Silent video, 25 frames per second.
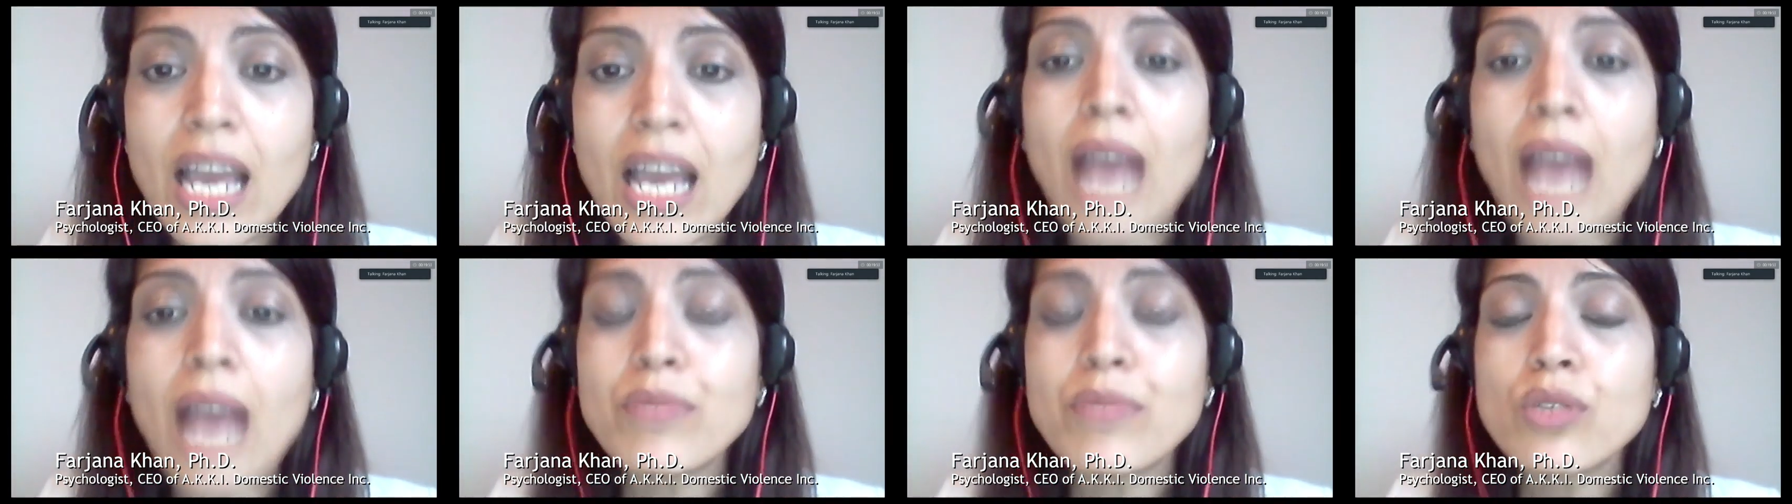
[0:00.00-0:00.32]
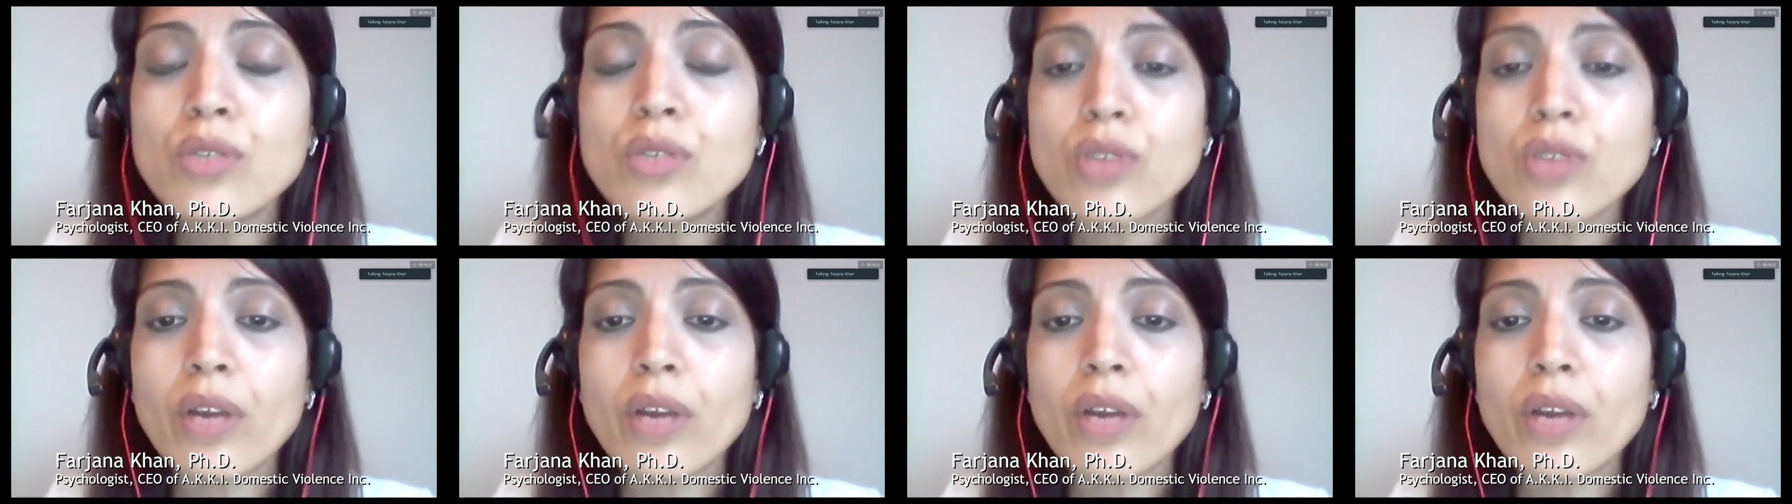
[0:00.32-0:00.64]
I'm
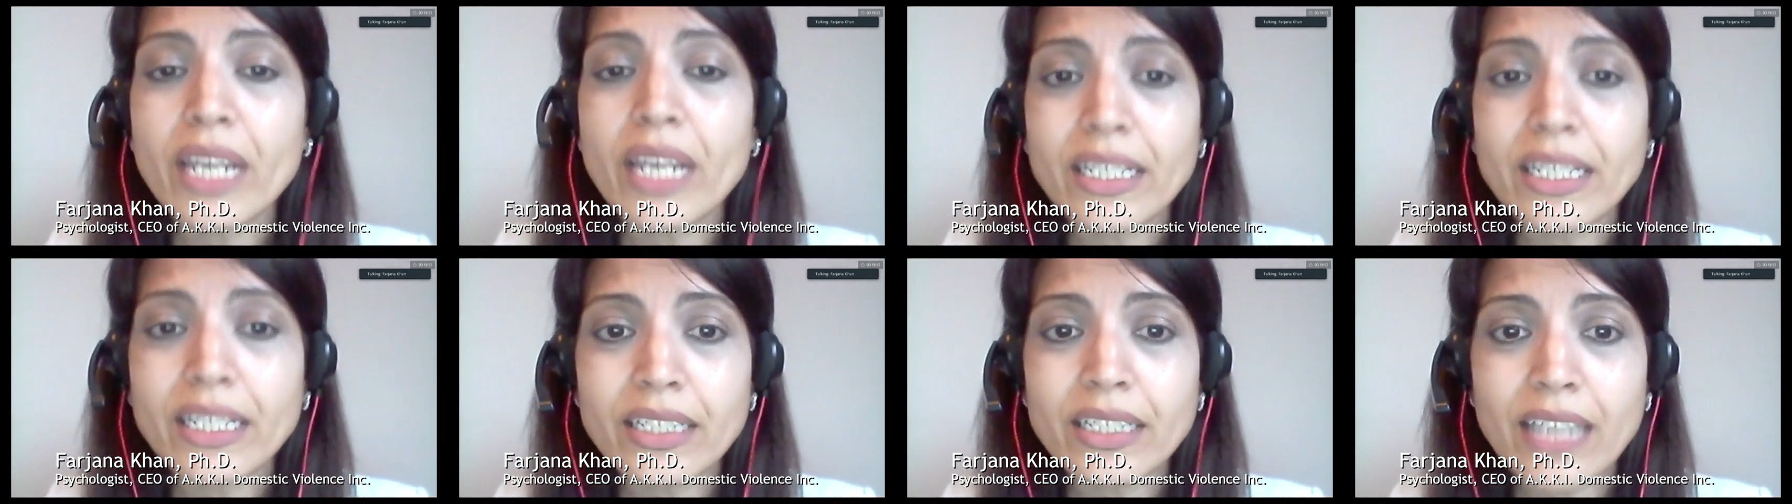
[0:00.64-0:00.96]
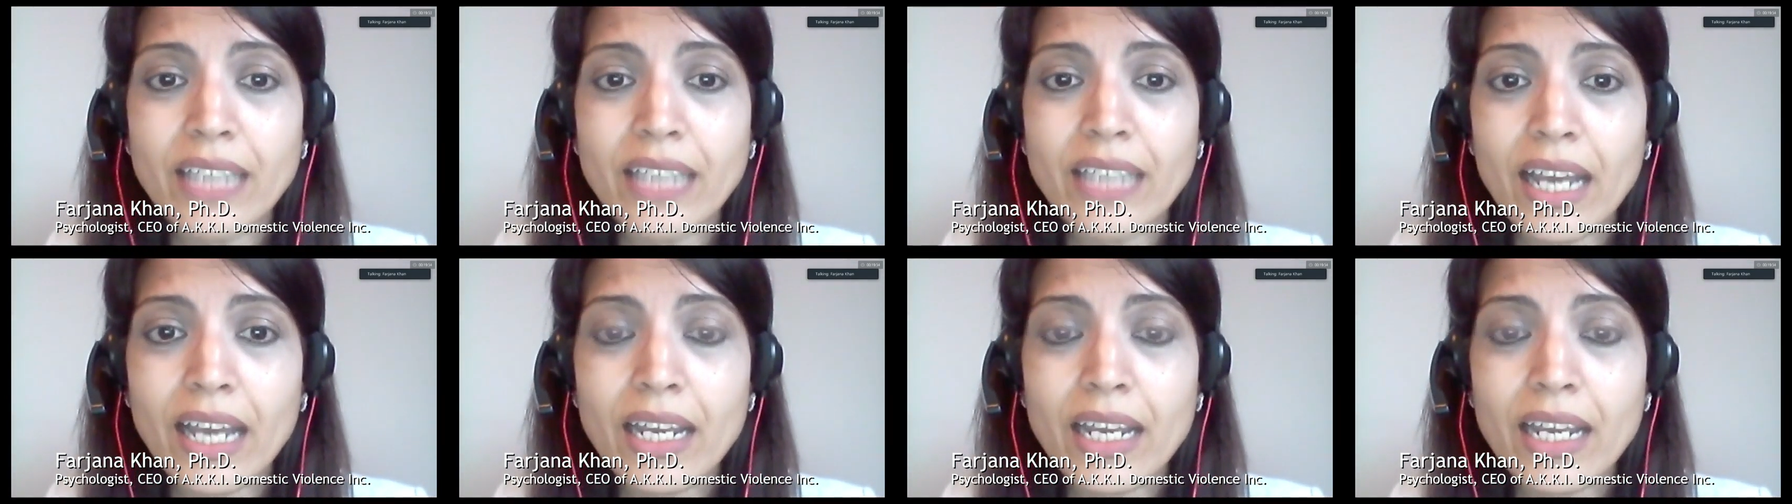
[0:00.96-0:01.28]
so sorry I did
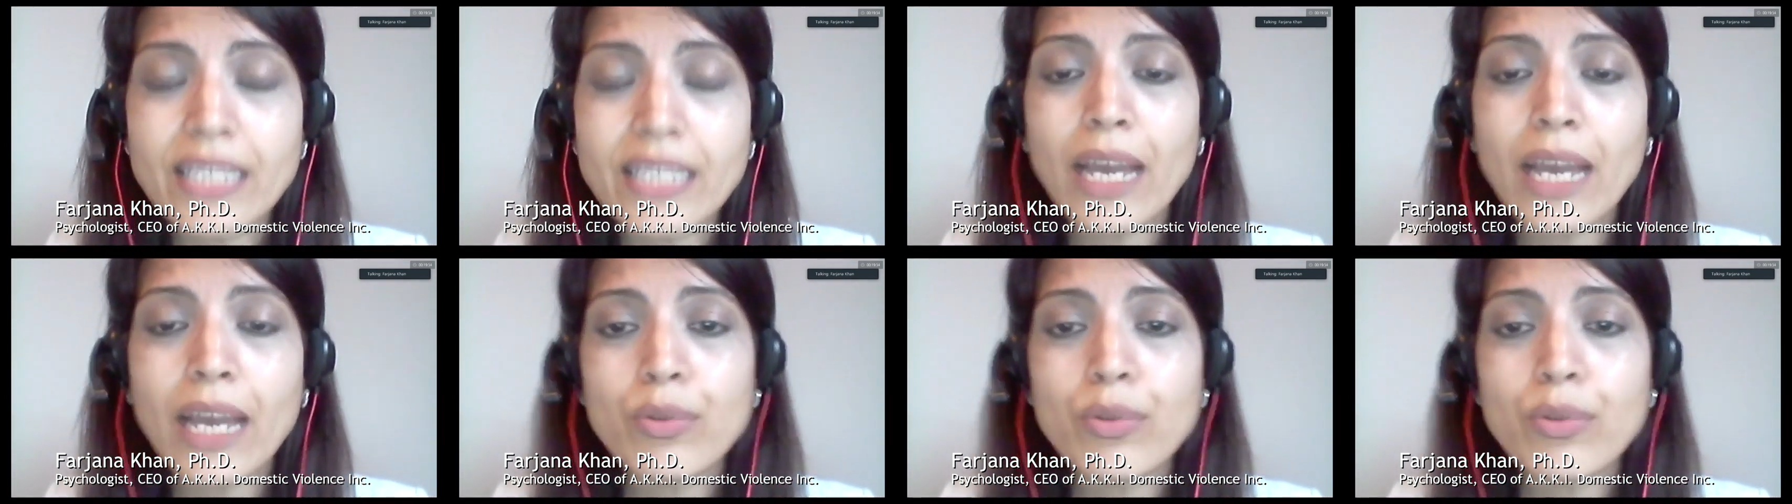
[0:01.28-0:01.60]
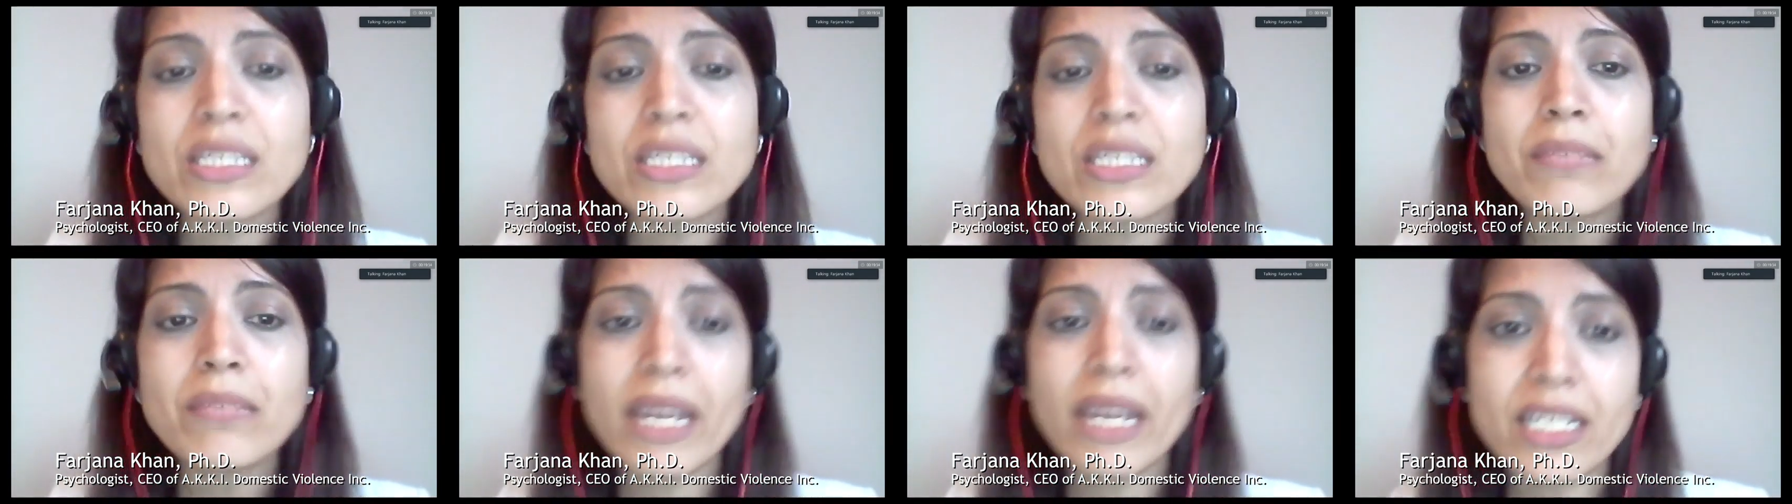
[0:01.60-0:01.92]
that. That
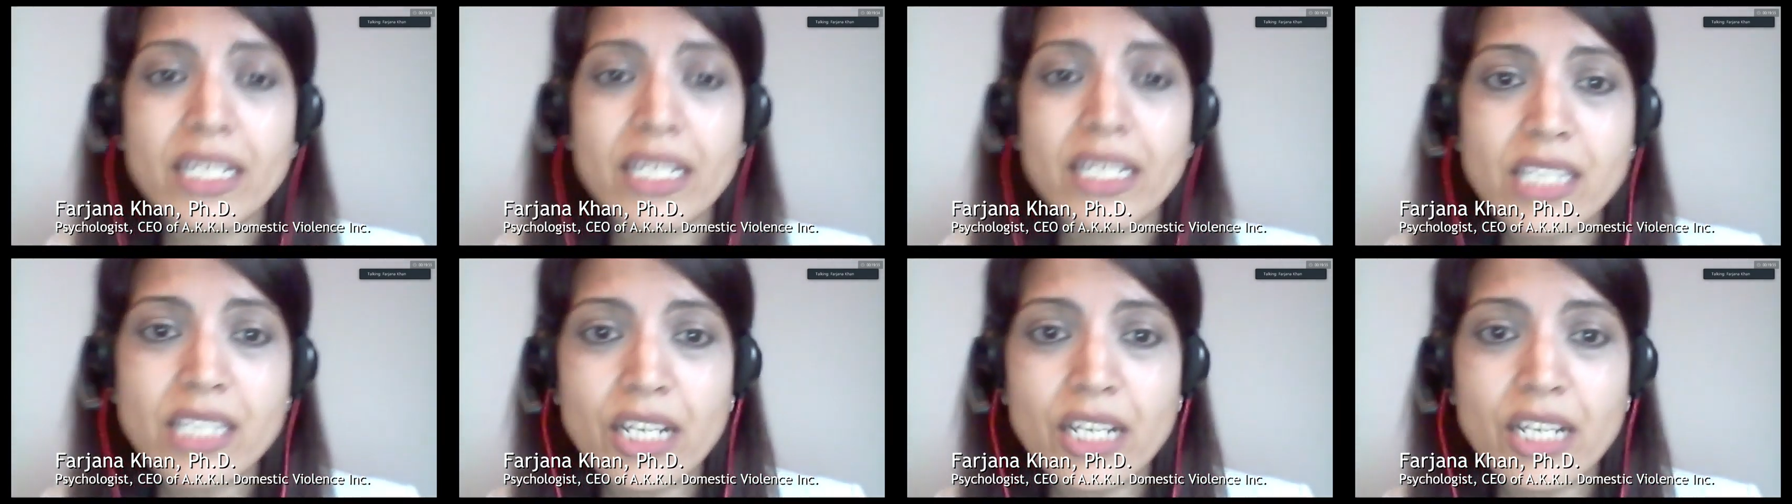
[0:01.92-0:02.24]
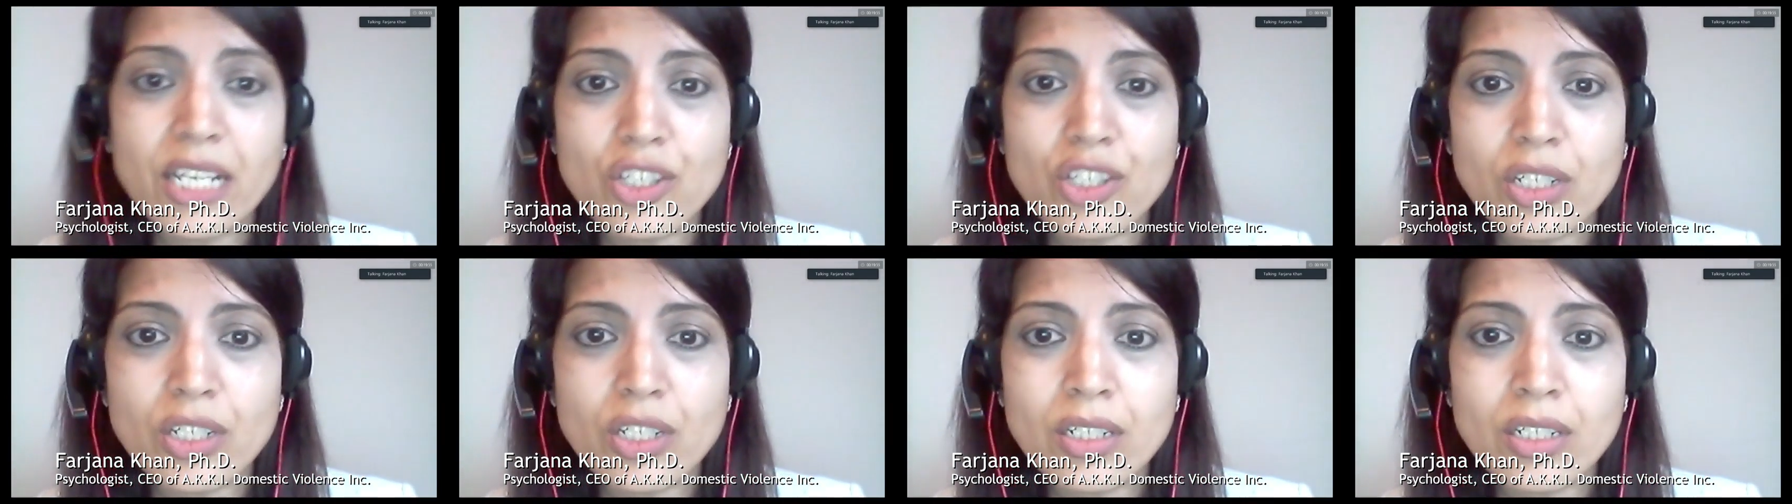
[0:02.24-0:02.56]
wasn't my
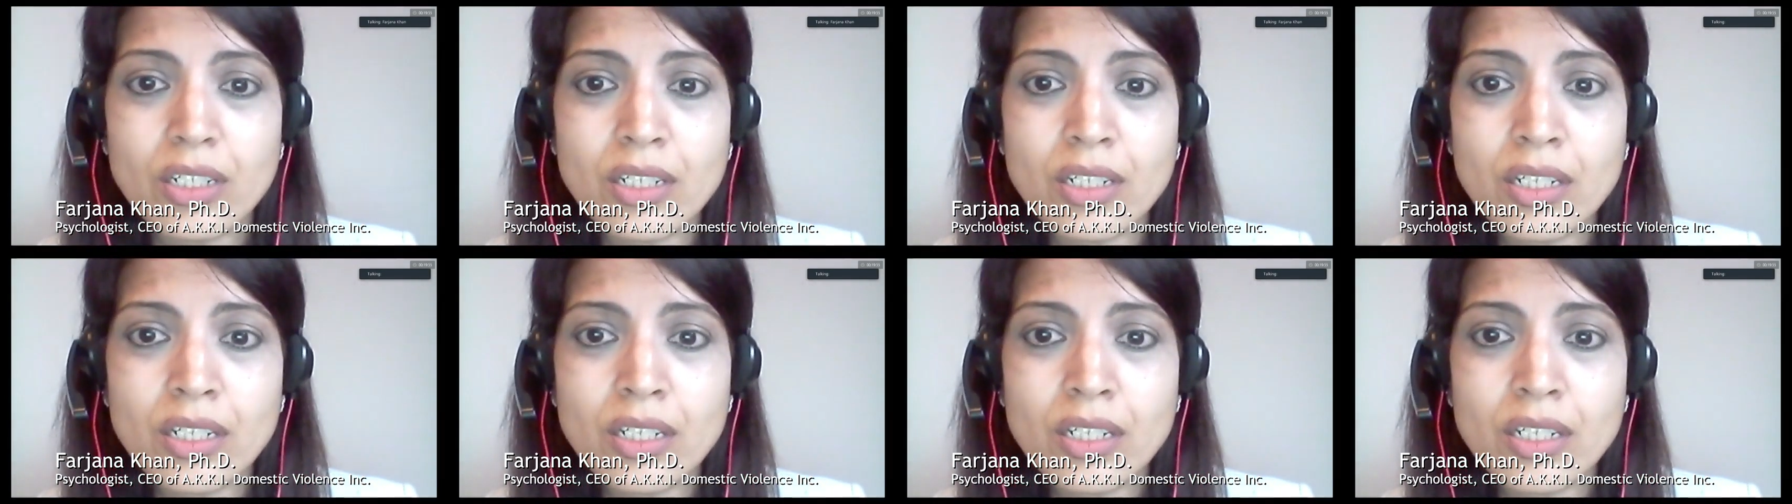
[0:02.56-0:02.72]
intention.